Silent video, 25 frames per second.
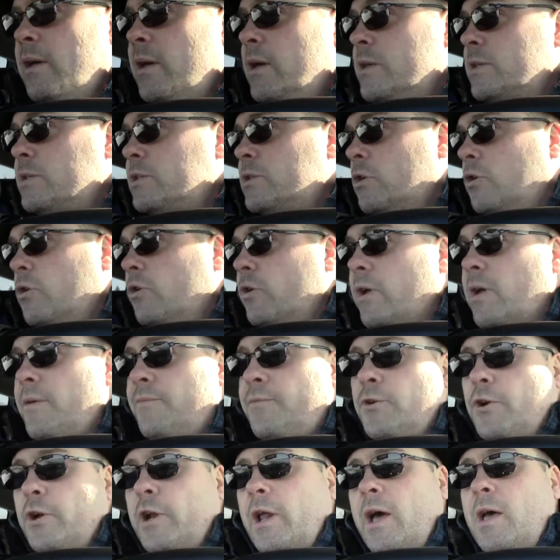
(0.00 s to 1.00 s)
So
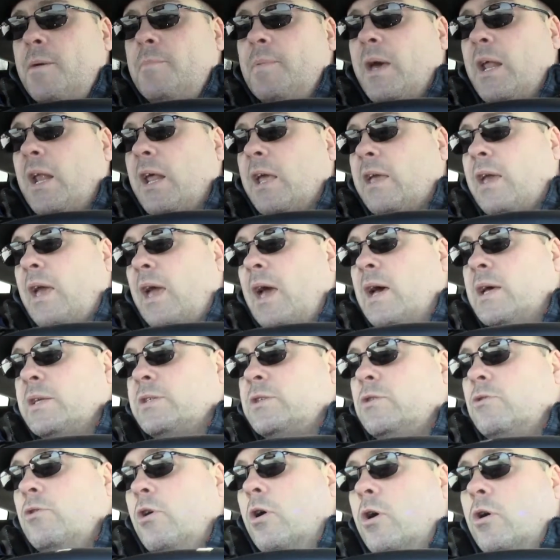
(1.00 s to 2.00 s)
if you're diabetic,
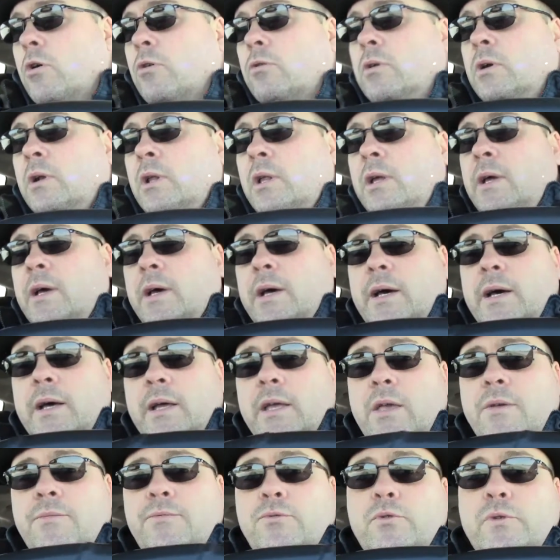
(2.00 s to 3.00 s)
as you know,
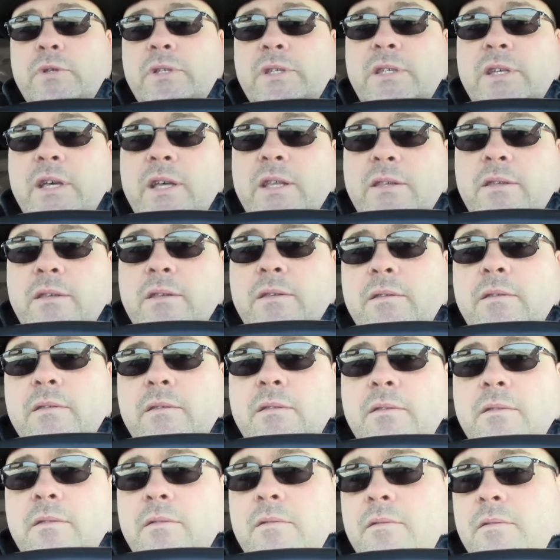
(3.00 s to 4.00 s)
if you sit
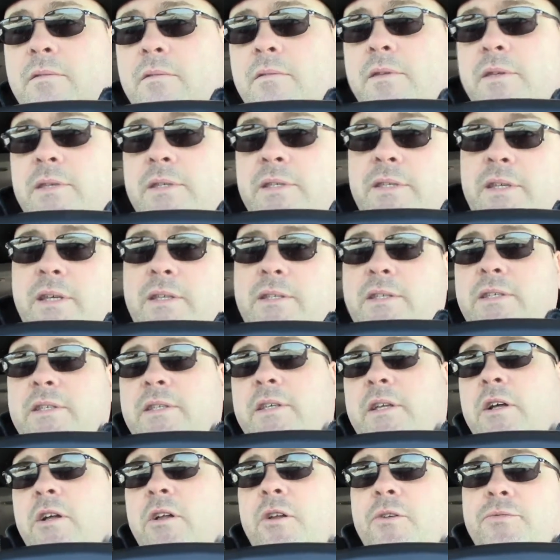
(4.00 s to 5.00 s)

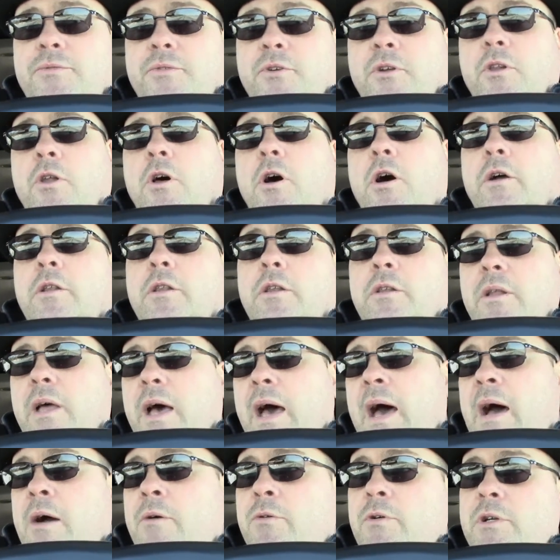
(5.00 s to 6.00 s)
still for long
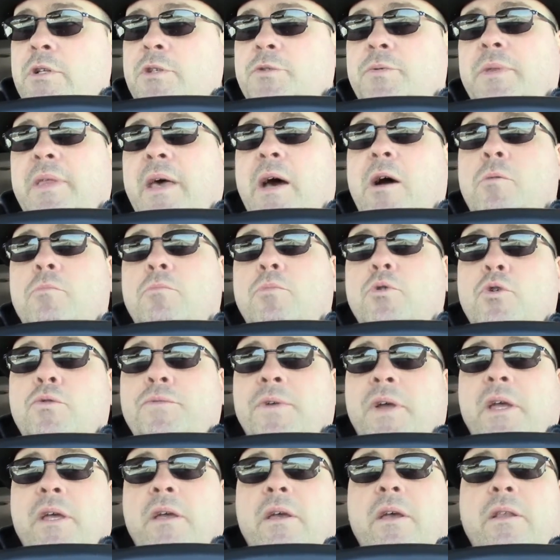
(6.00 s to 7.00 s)
hours without
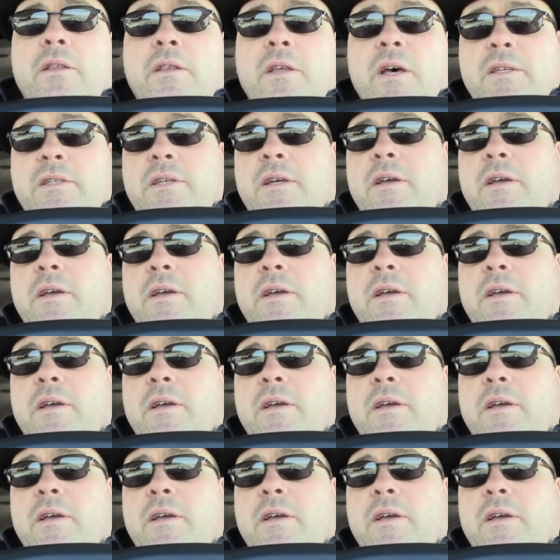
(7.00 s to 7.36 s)
moving, it does a